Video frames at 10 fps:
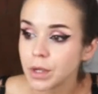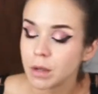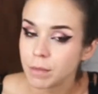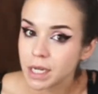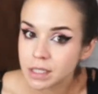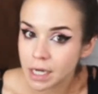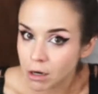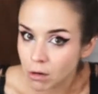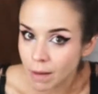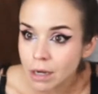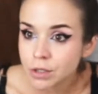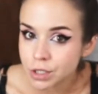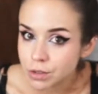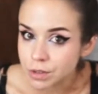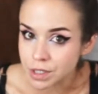because the air around
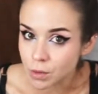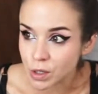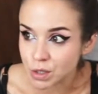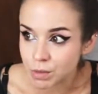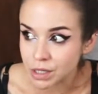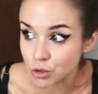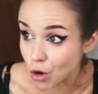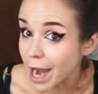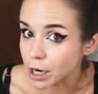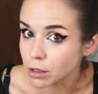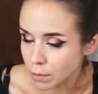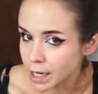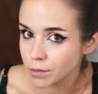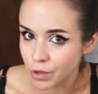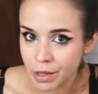you is going to be drier,
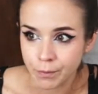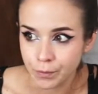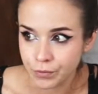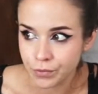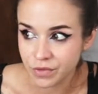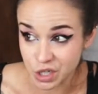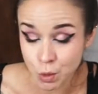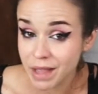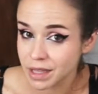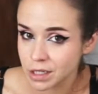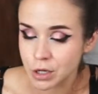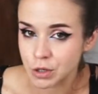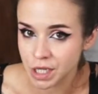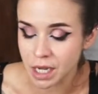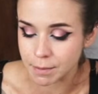right, than the sweat that's on your
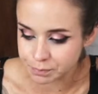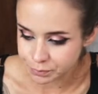skin.